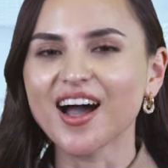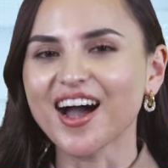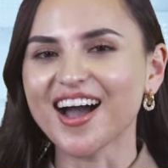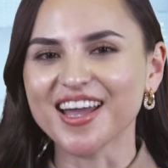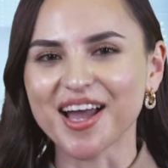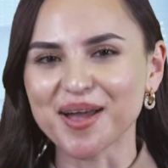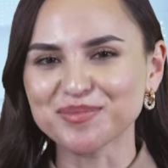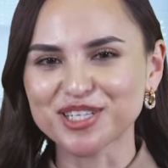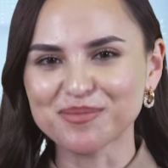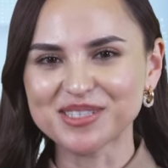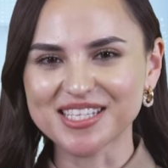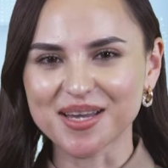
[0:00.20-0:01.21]
Hi, I'm
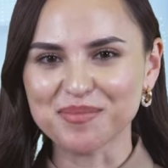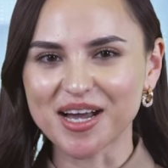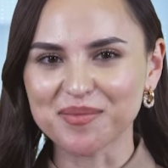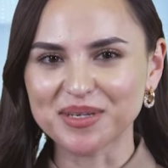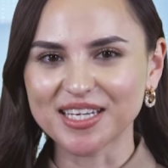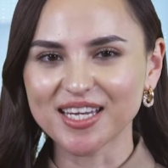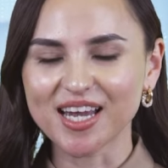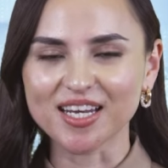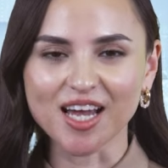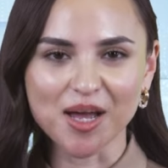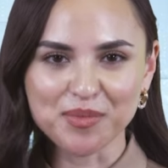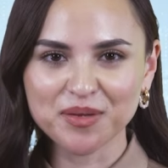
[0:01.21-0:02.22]
Shamsia Mohammadi
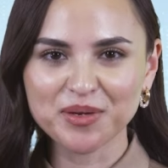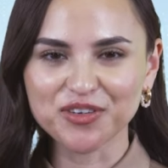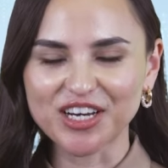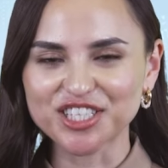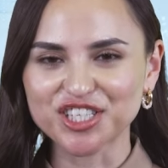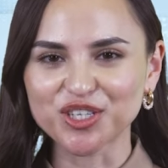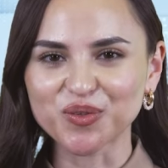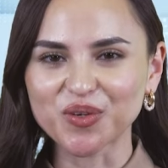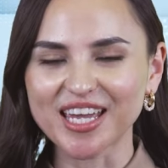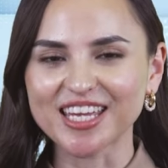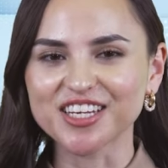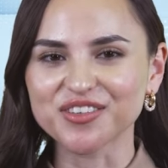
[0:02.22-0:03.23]
and I'm an immigration
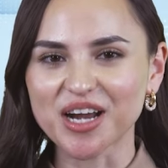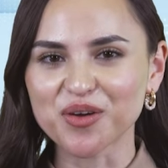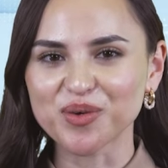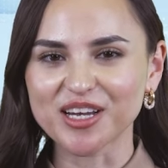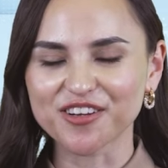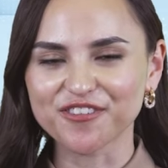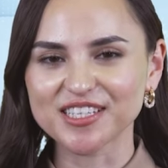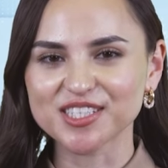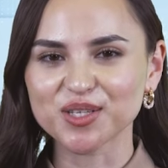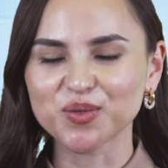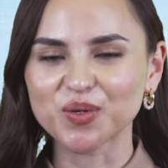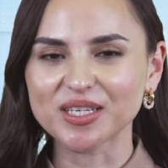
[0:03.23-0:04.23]
lawyer here at Work
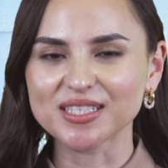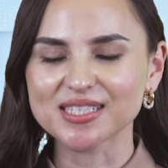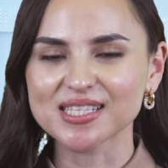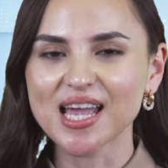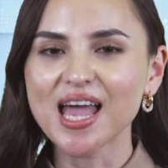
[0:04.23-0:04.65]
Visa Lawyers.